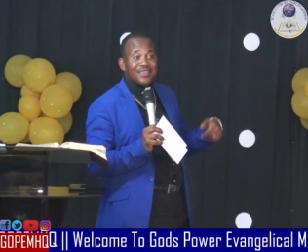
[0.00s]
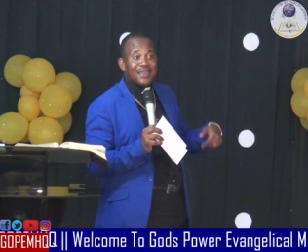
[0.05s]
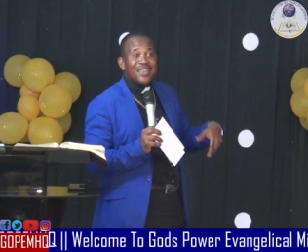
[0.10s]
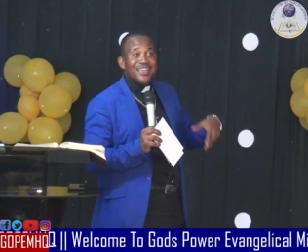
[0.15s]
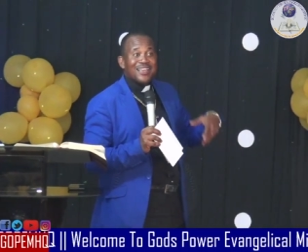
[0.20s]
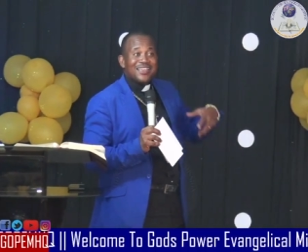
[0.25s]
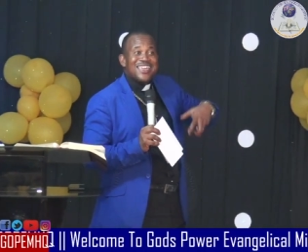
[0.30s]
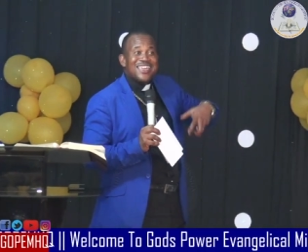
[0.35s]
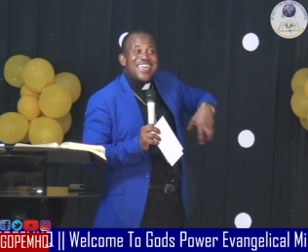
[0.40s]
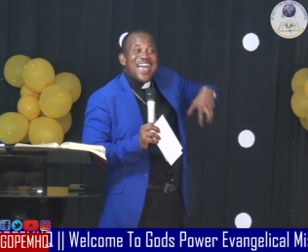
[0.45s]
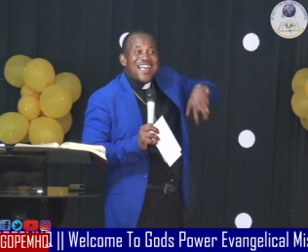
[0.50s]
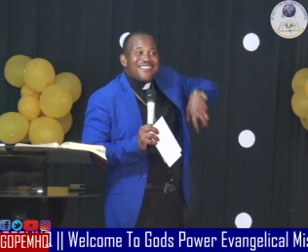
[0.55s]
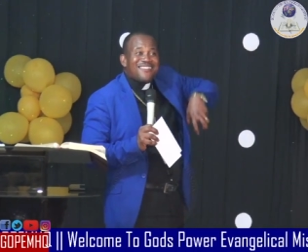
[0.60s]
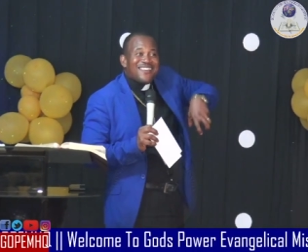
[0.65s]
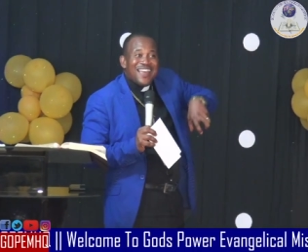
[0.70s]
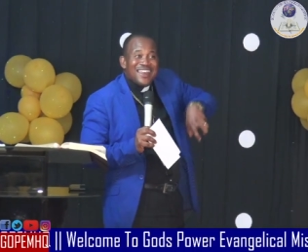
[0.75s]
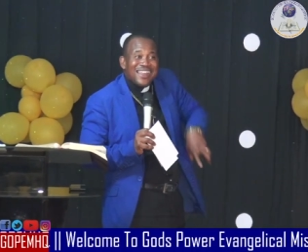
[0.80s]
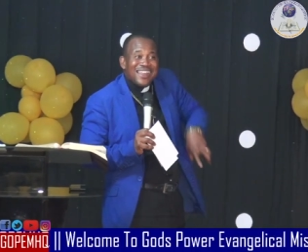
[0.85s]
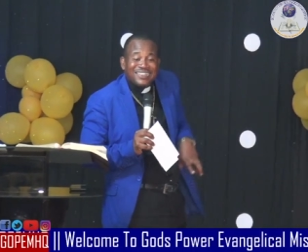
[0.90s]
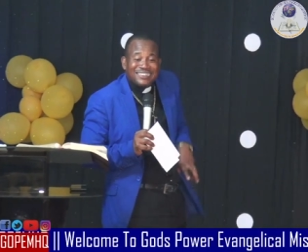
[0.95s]
He has an
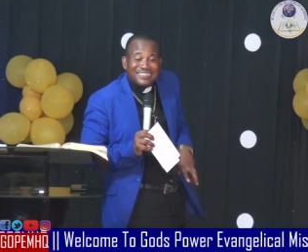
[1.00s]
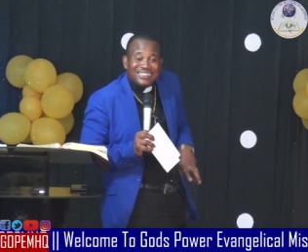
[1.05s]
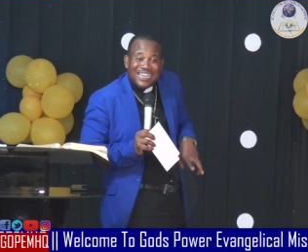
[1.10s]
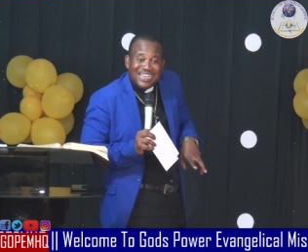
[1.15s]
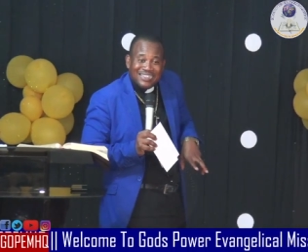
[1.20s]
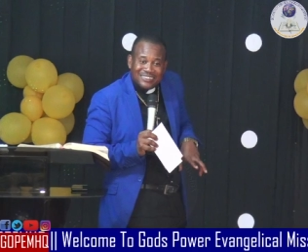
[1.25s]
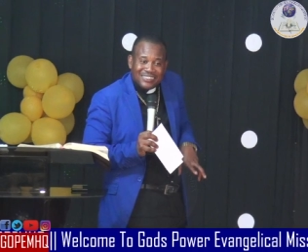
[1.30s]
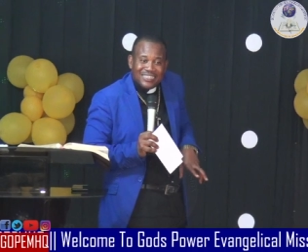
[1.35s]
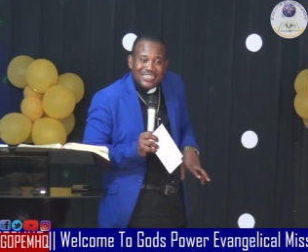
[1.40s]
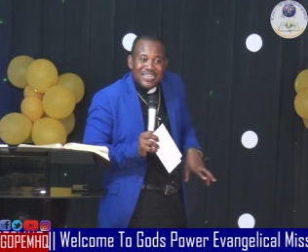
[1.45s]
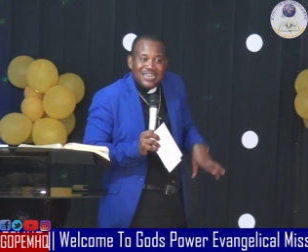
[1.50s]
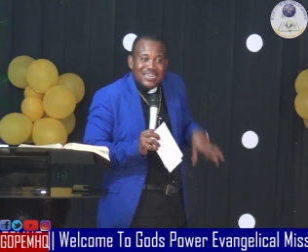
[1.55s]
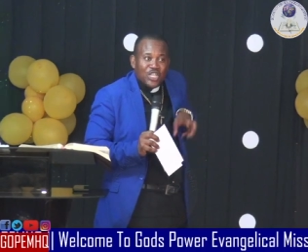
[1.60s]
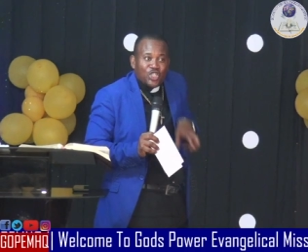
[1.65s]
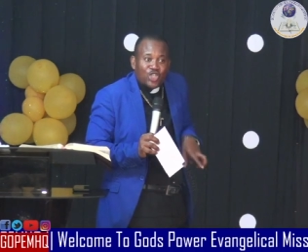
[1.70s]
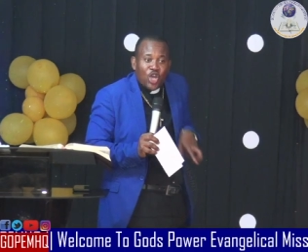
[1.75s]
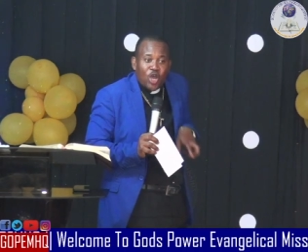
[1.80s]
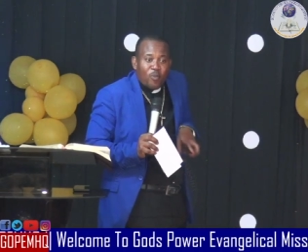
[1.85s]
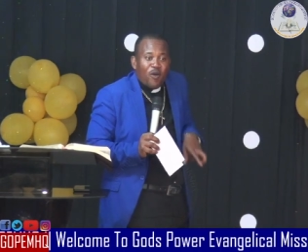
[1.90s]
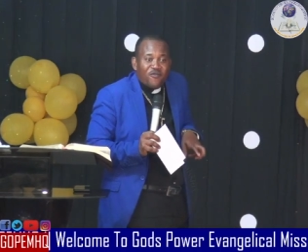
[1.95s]
agent. The
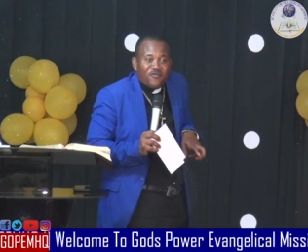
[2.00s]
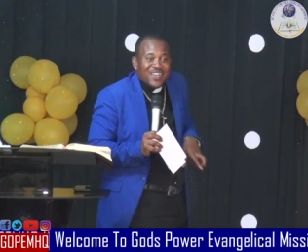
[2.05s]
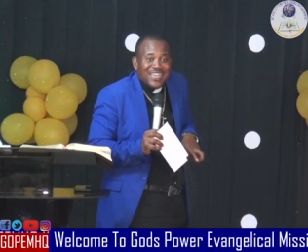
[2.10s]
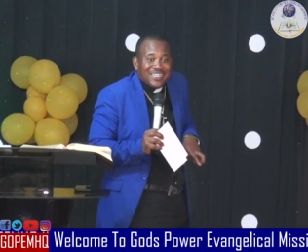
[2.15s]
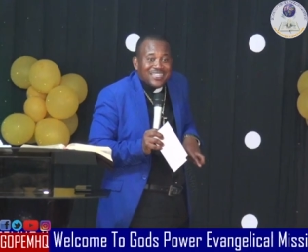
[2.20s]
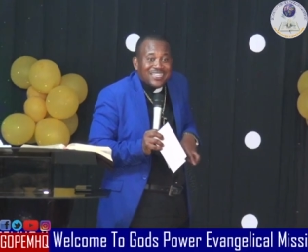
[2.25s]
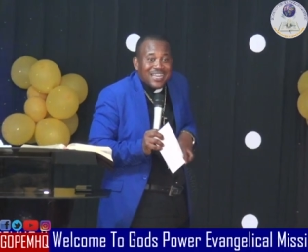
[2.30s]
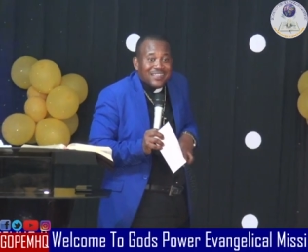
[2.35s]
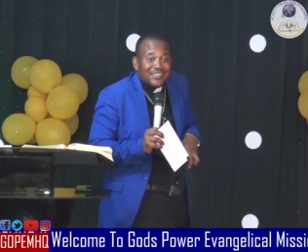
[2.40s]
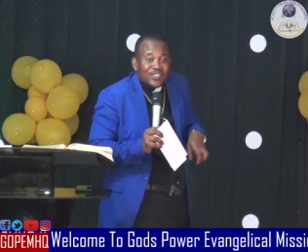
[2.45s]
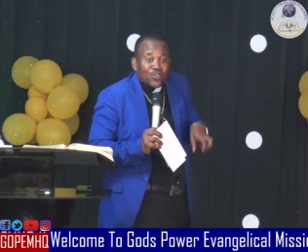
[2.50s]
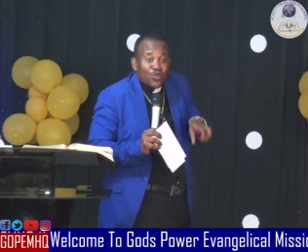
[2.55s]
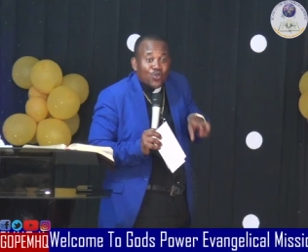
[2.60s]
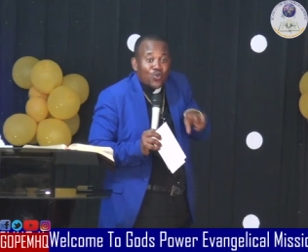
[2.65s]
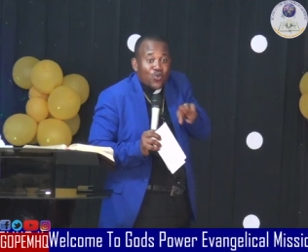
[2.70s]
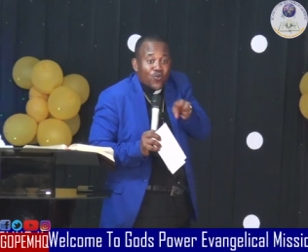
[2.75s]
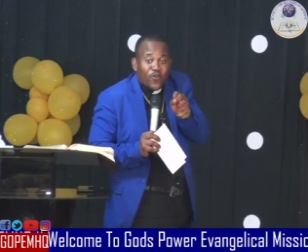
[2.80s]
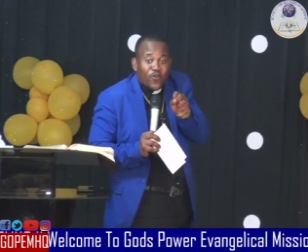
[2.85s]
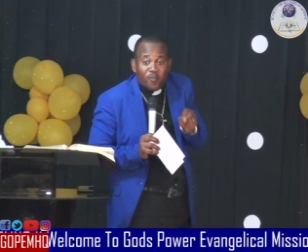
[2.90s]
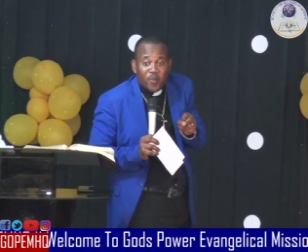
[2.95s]
job of the agent is to look
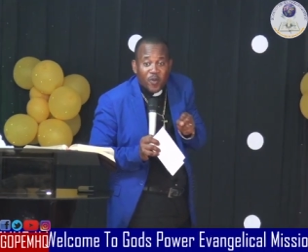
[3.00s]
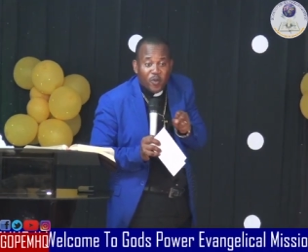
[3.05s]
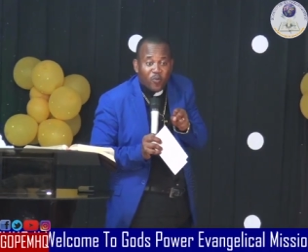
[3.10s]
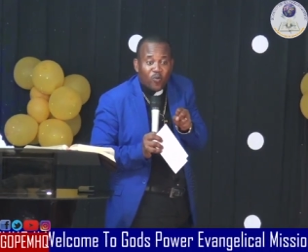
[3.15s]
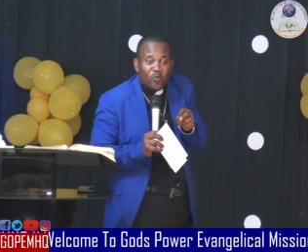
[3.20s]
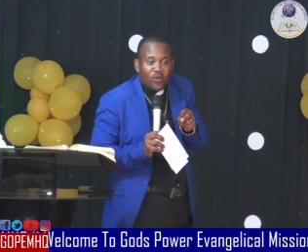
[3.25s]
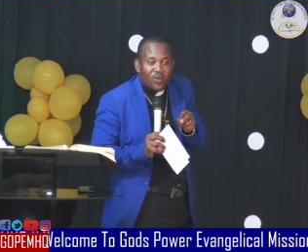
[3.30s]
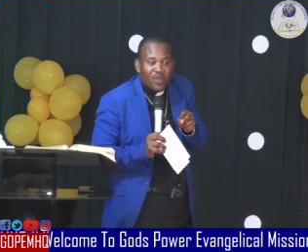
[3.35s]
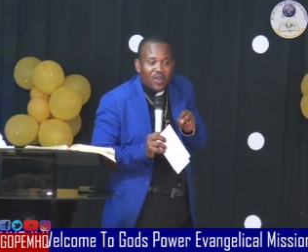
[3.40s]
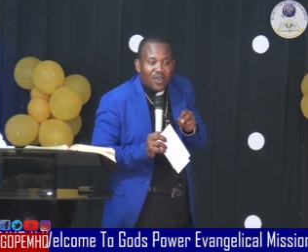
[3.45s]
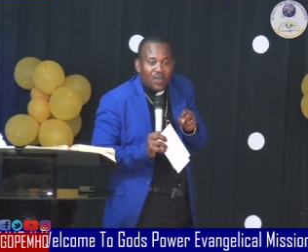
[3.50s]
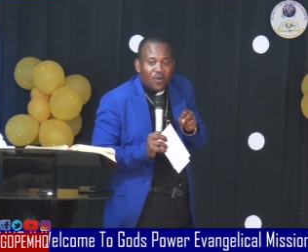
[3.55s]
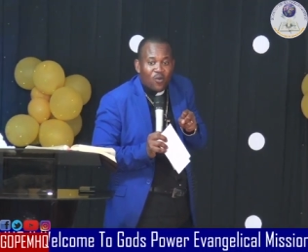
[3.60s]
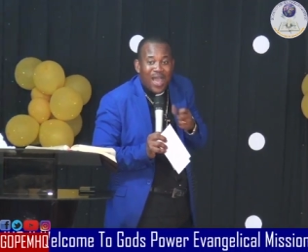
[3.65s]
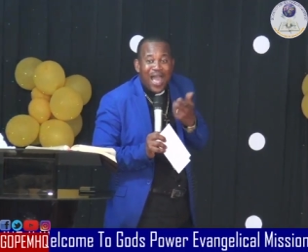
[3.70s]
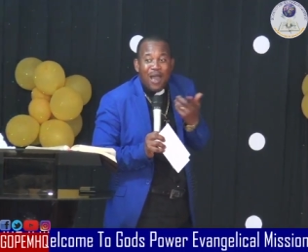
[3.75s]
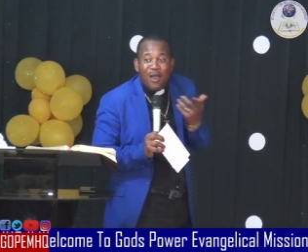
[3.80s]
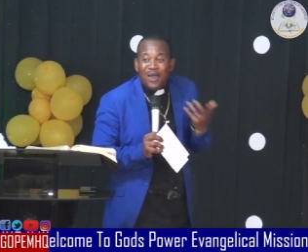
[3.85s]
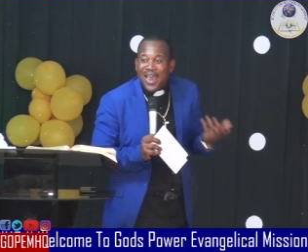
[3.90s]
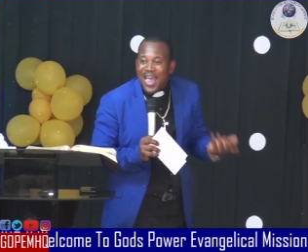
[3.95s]
for people.
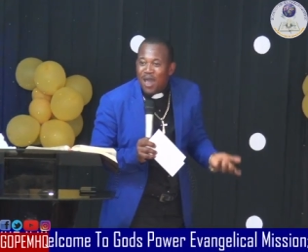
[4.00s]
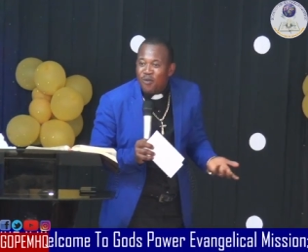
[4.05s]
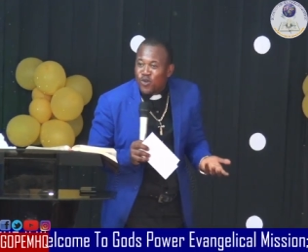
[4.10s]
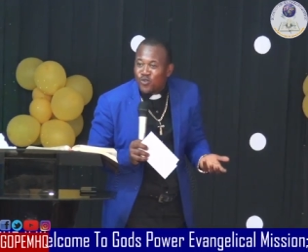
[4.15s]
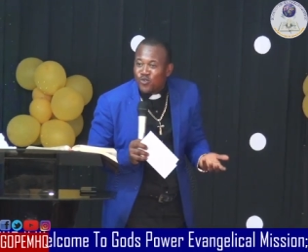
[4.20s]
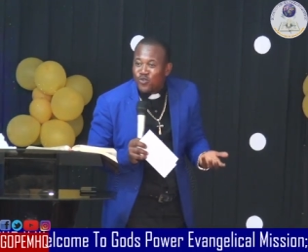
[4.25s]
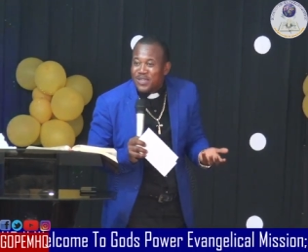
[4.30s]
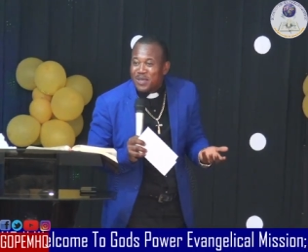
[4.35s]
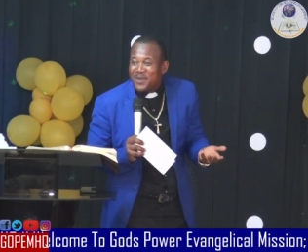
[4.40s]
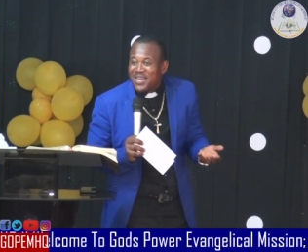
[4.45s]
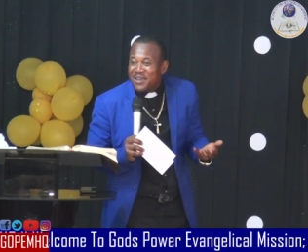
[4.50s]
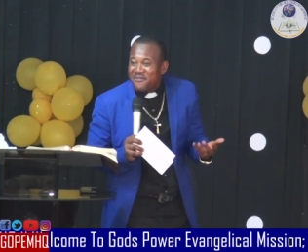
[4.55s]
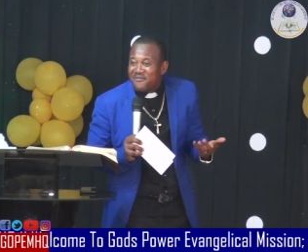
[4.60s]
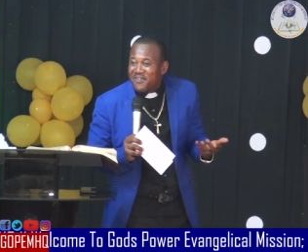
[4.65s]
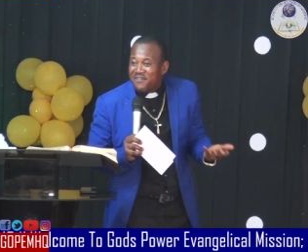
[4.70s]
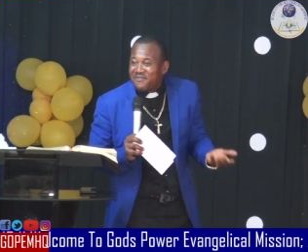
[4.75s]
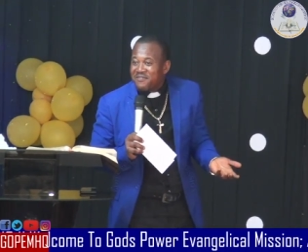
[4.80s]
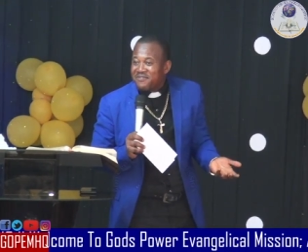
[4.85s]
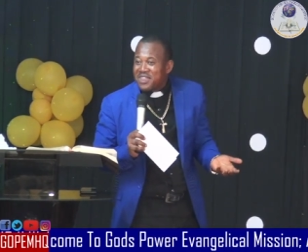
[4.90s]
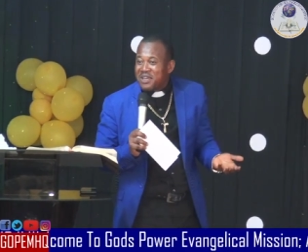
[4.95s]
And how much would they pay them? five
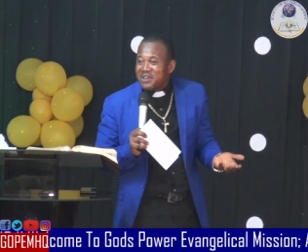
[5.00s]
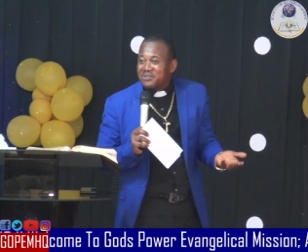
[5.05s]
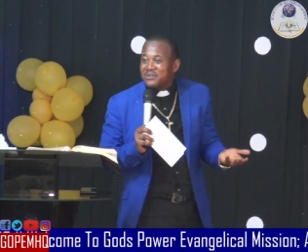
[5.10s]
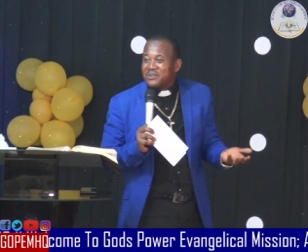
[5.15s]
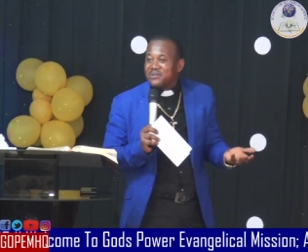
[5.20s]
thousand.